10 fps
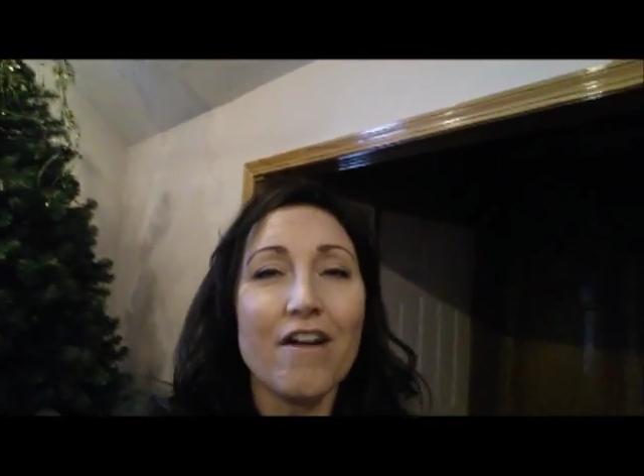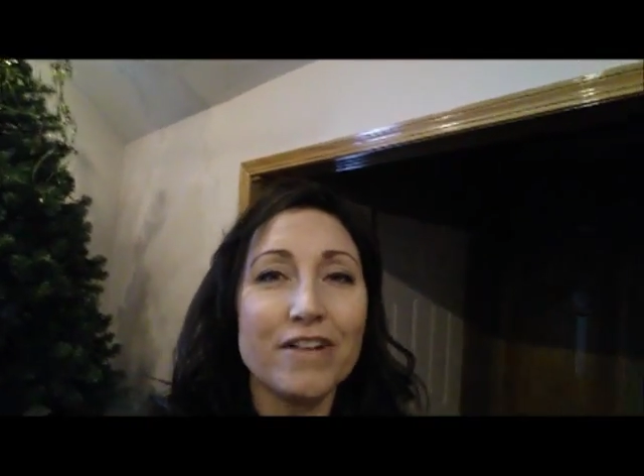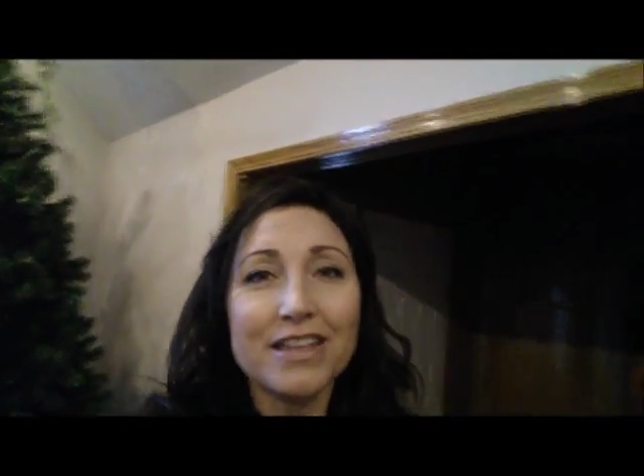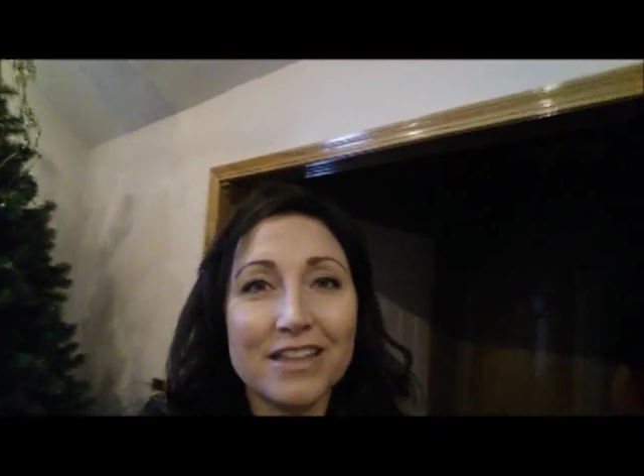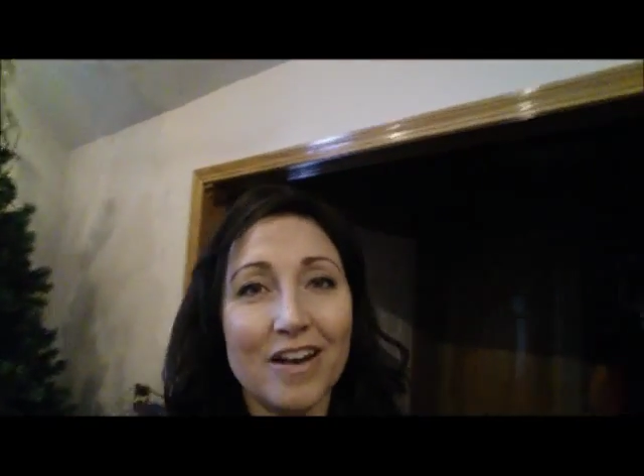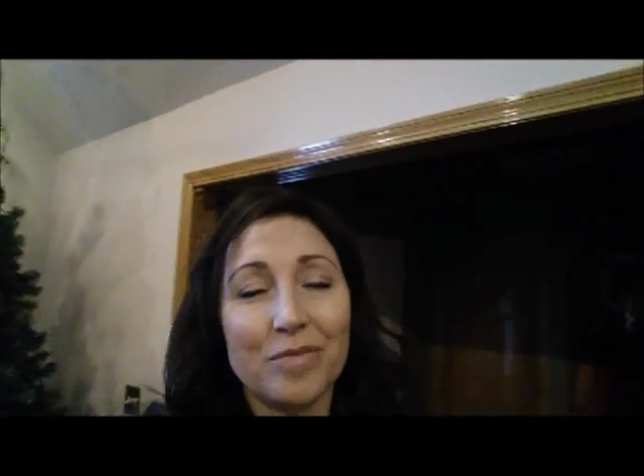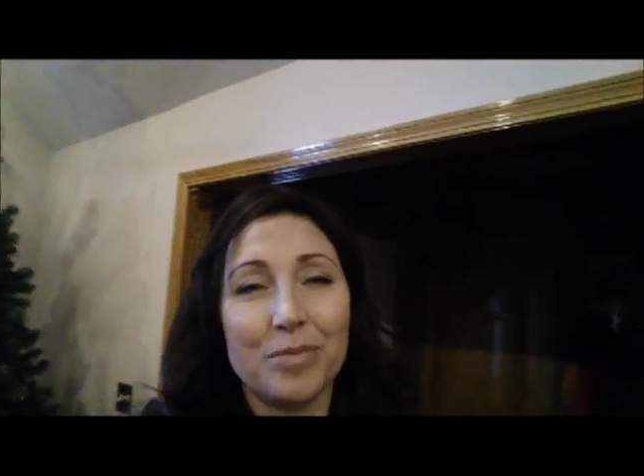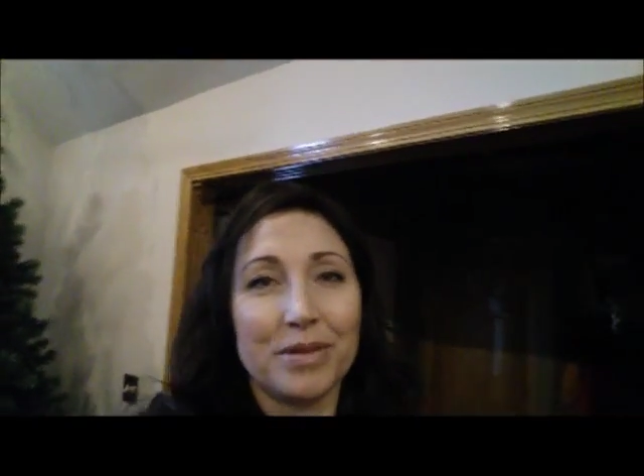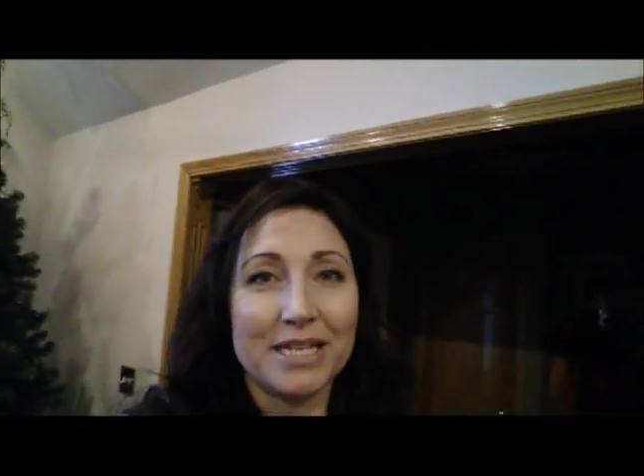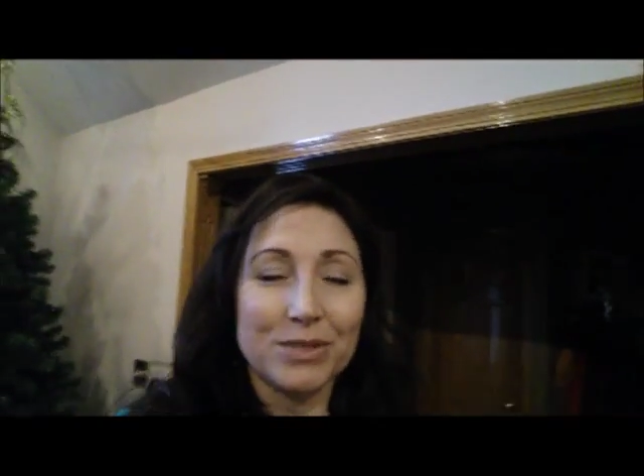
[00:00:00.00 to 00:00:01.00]
everything that I've
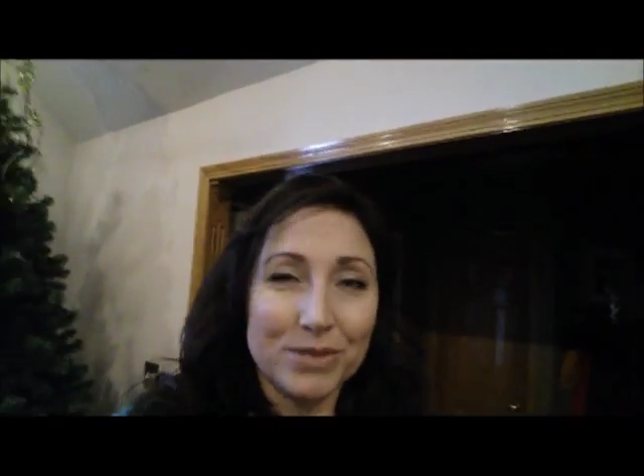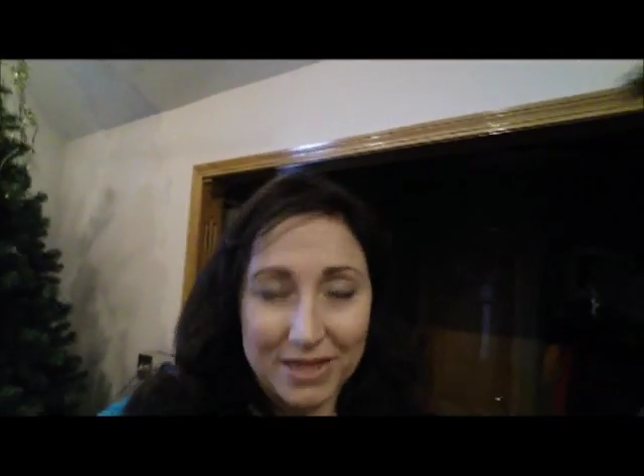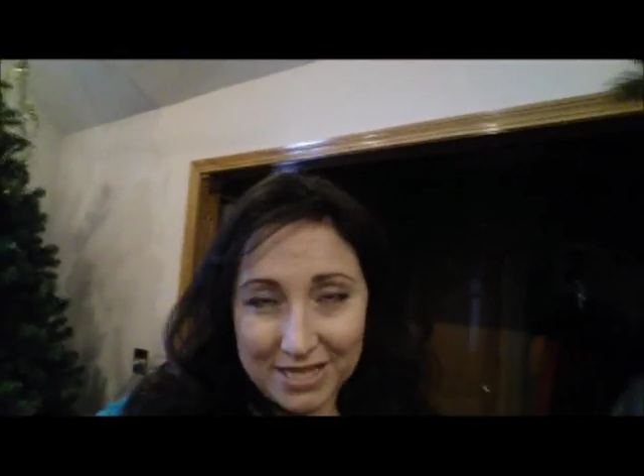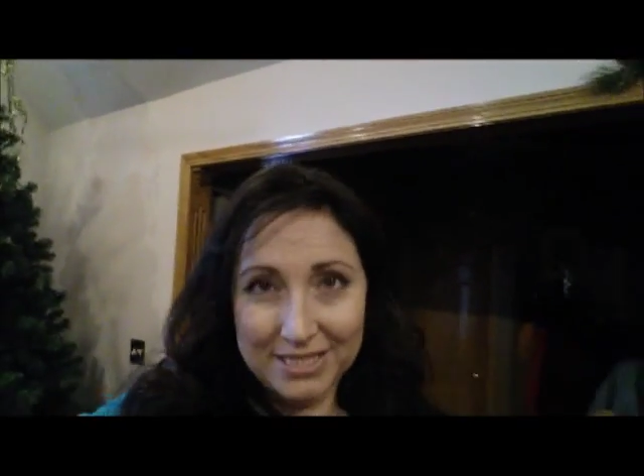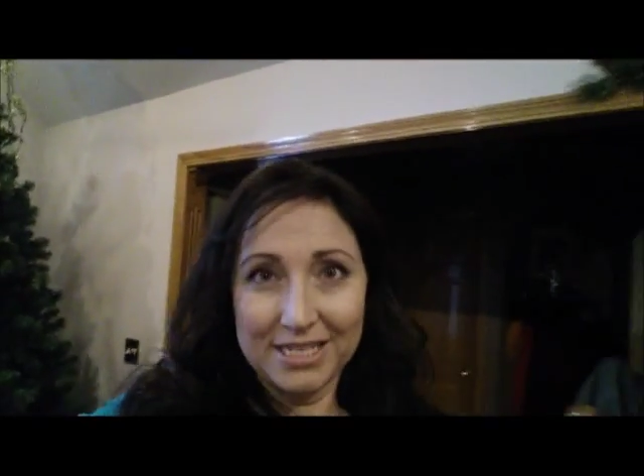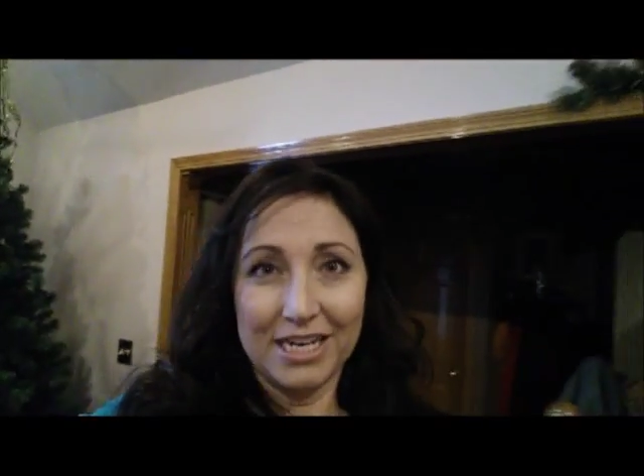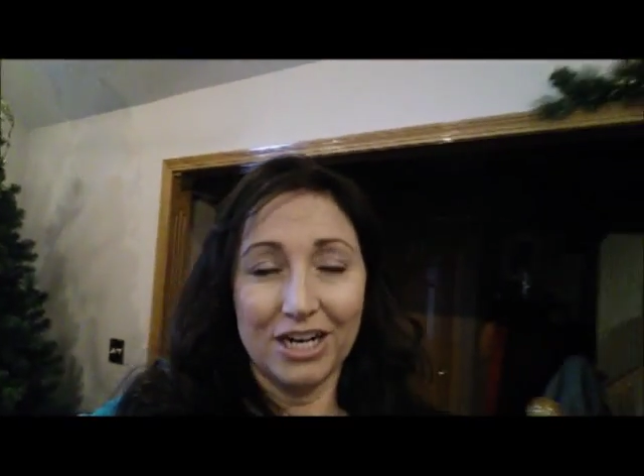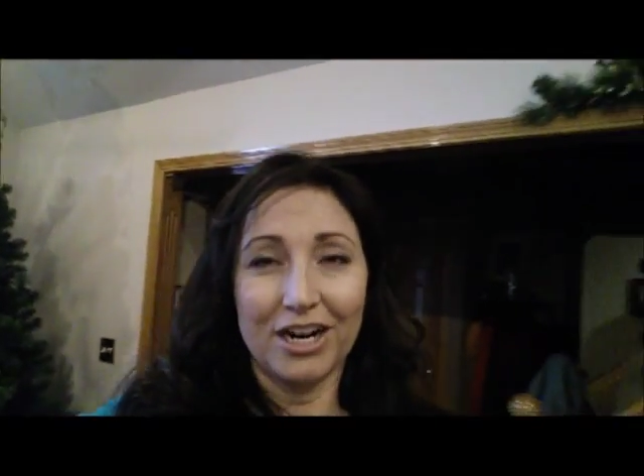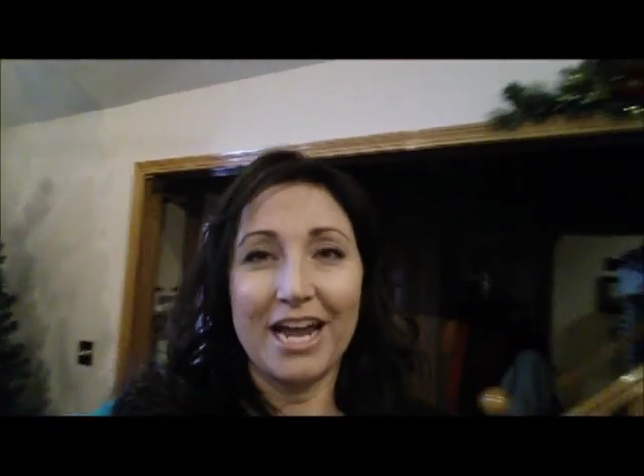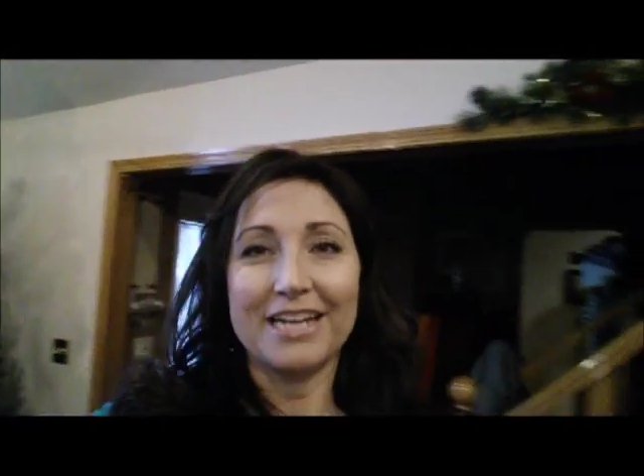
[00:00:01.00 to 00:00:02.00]
been blessed with this year.